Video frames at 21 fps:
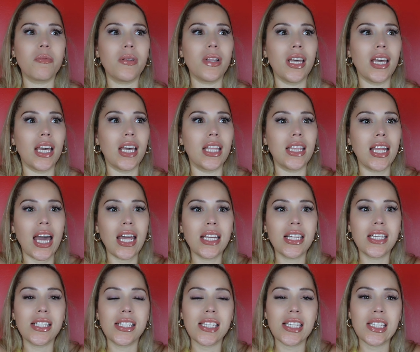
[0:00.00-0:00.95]
plan that
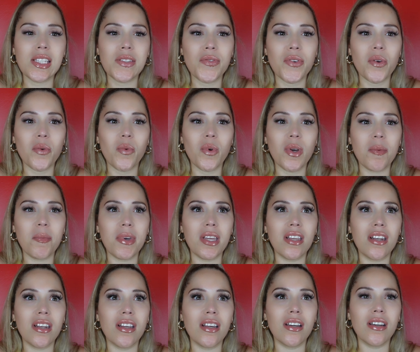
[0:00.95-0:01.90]
exists for
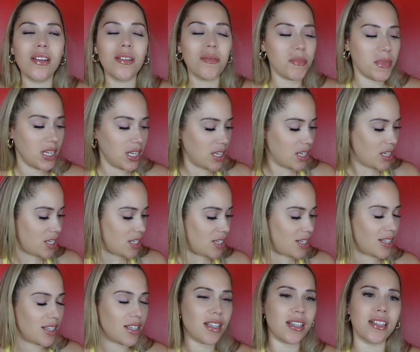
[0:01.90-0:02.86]
women. Oh my
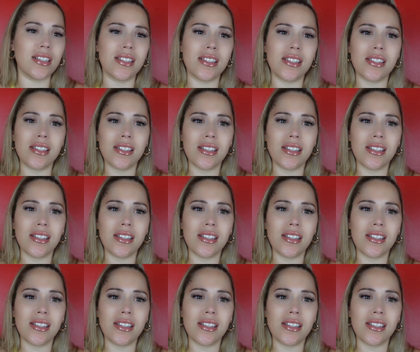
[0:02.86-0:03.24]
goodness.